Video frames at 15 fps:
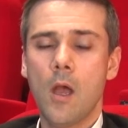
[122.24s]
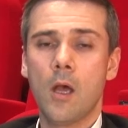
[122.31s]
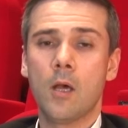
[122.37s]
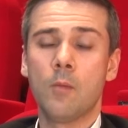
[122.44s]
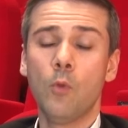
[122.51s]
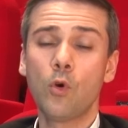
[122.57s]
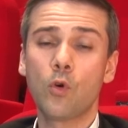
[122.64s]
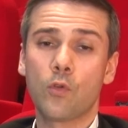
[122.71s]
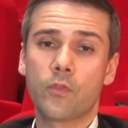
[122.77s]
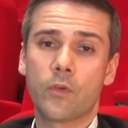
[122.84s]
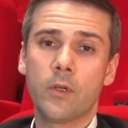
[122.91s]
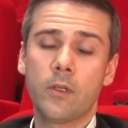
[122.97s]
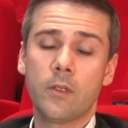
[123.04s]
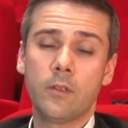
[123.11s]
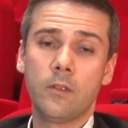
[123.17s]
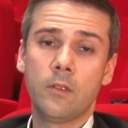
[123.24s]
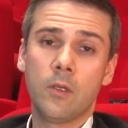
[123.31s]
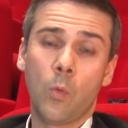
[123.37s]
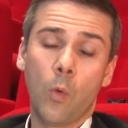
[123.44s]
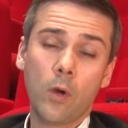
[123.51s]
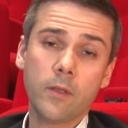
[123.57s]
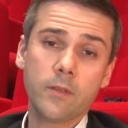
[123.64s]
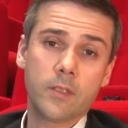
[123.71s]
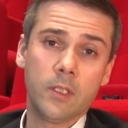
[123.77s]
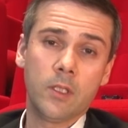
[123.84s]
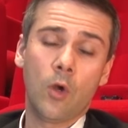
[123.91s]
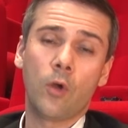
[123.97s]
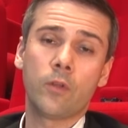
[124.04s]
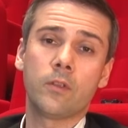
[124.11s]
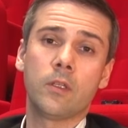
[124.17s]
Uh, moreover, the
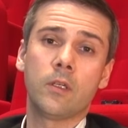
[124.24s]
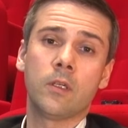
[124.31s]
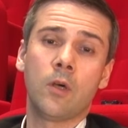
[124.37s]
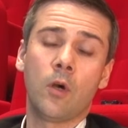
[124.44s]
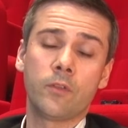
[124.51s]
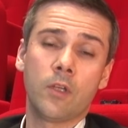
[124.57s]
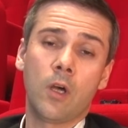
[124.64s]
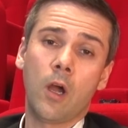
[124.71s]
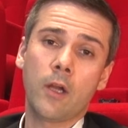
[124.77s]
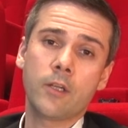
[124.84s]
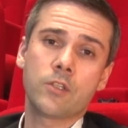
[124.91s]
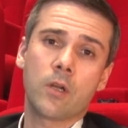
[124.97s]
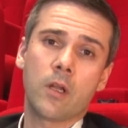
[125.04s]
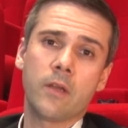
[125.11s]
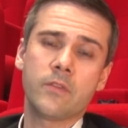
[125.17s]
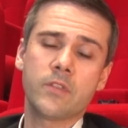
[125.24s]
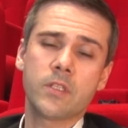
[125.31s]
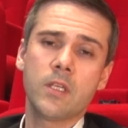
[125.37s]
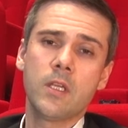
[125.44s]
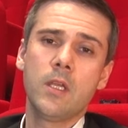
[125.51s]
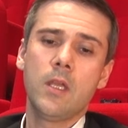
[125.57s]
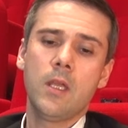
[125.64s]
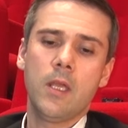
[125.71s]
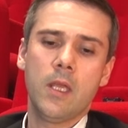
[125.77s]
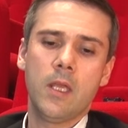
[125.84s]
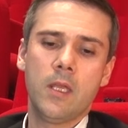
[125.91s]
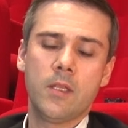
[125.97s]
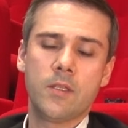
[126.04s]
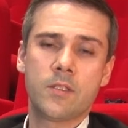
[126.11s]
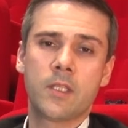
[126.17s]
warranty on the, on the hard drives
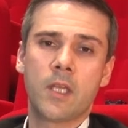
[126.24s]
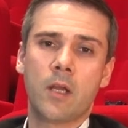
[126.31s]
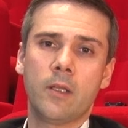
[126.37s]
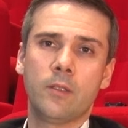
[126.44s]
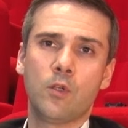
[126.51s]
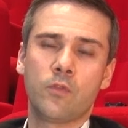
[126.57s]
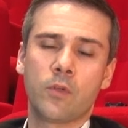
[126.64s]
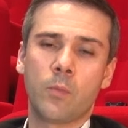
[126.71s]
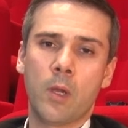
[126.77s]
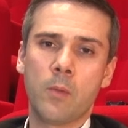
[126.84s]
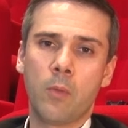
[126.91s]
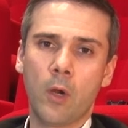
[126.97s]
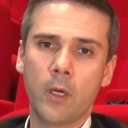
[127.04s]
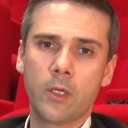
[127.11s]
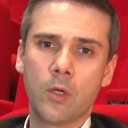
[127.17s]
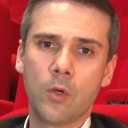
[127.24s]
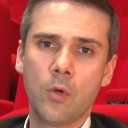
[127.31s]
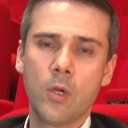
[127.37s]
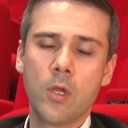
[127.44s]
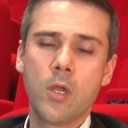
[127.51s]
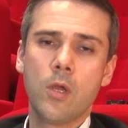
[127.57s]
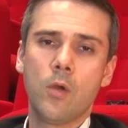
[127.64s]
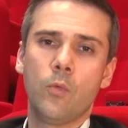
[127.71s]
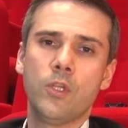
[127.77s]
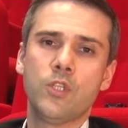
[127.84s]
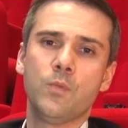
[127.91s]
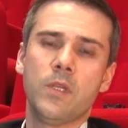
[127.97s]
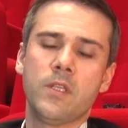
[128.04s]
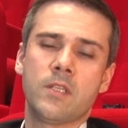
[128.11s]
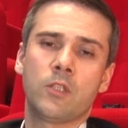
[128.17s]
is carried over by Barco,
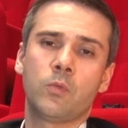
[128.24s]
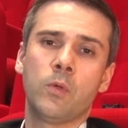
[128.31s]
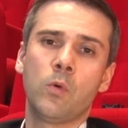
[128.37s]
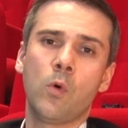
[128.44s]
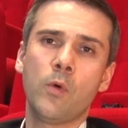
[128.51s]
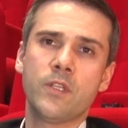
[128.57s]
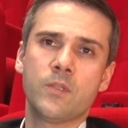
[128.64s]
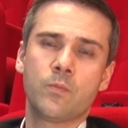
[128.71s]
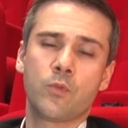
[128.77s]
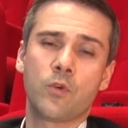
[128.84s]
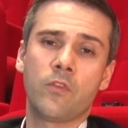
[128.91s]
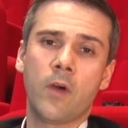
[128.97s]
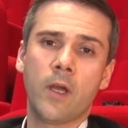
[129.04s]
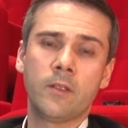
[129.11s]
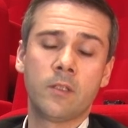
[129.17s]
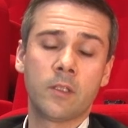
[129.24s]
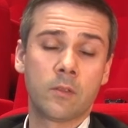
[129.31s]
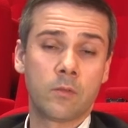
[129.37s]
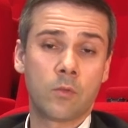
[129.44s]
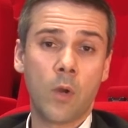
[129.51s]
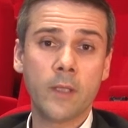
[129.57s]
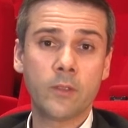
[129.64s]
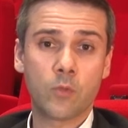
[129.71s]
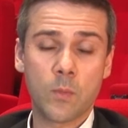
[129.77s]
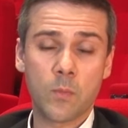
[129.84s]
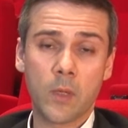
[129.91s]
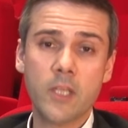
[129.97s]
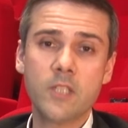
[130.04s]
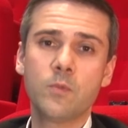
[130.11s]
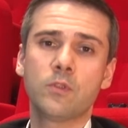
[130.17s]
which means that we always provide the right
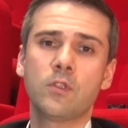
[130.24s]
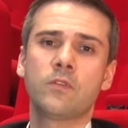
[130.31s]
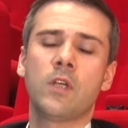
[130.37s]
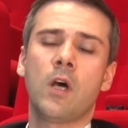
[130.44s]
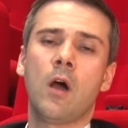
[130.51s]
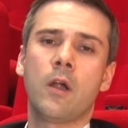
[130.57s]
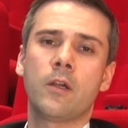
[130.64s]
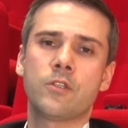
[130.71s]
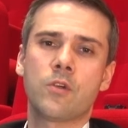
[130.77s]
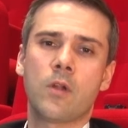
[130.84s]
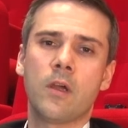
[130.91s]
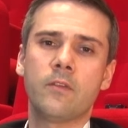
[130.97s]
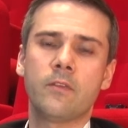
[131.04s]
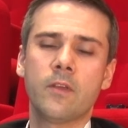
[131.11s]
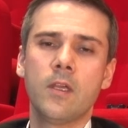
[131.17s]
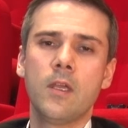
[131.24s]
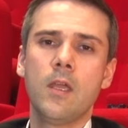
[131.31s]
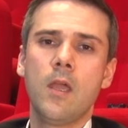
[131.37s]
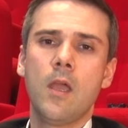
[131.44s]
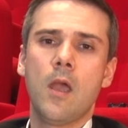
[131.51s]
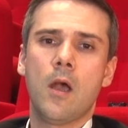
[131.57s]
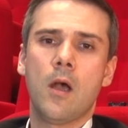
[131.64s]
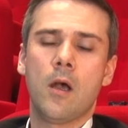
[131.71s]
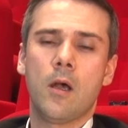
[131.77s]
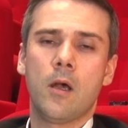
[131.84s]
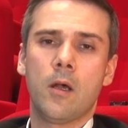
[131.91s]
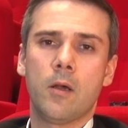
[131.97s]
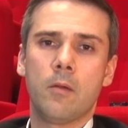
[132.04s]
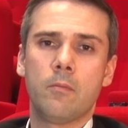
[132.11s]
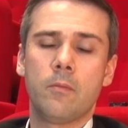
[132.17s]
replacement of the hard drive,
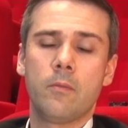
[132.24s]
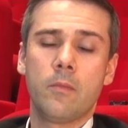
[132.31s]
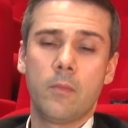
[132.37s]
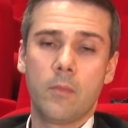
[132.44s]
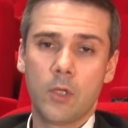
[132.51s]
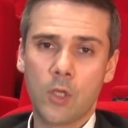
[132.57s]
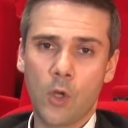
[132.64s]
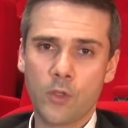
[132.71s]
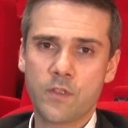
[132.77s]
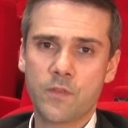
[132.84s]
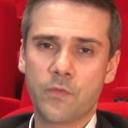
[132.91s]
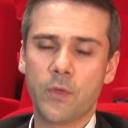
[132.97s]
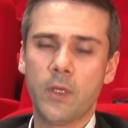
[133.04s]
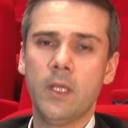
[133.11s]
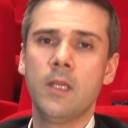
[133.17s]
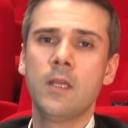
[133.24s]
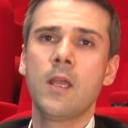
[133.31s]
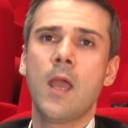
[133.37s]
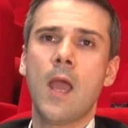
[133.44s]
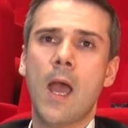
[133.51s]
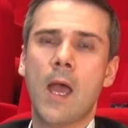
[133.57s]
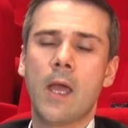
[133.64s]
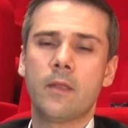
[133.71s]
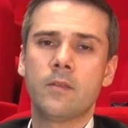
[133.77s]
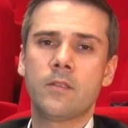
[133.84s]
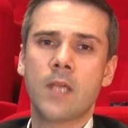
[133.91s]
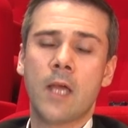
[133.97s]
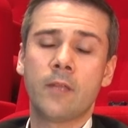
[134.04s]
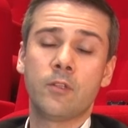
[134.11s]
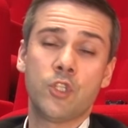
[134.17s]
um, cost-free
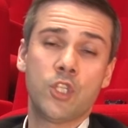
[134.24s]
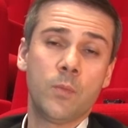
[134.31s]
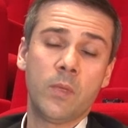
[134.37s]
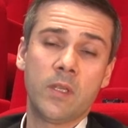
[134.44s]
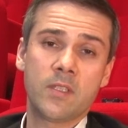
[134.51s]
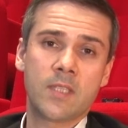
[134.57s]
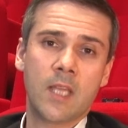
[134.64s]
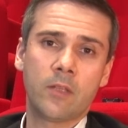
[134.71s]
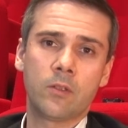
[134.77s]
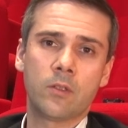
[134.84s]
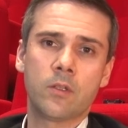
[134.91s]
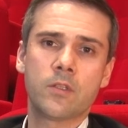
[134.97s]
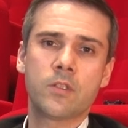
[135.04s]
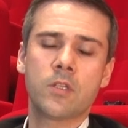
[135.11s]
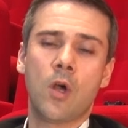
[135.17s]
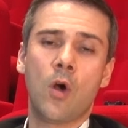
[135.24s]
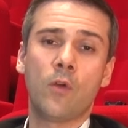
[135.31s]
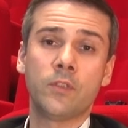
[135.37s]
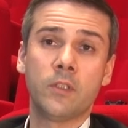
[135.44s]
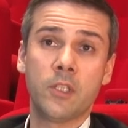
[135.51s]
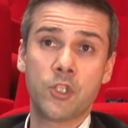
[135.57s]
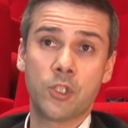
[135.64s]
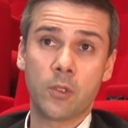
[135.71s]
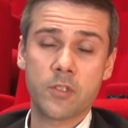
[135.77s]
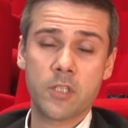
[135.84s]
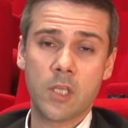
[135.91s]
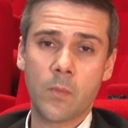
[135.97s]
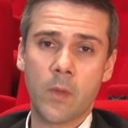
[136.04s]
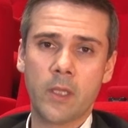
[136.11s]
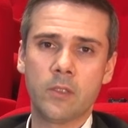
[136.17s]
and at the shipping standards of the digital
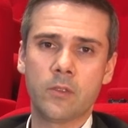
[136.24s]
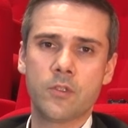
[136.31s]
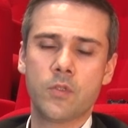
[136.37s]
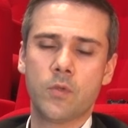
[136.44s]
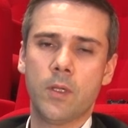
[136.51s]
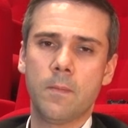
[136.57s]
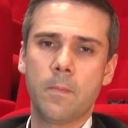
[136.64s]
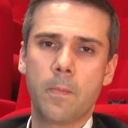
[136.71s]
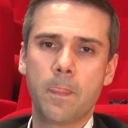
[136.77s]
cinema industry.